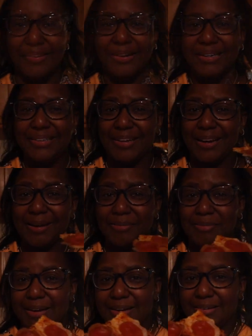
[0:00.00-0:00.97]
right, so I
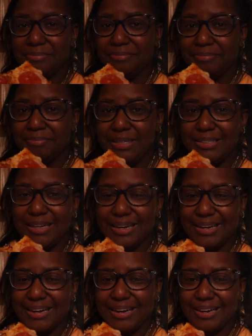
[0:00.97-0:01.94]
got my pizza.
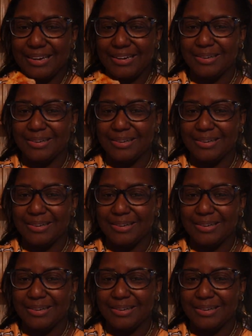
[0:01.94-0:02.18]
I cut it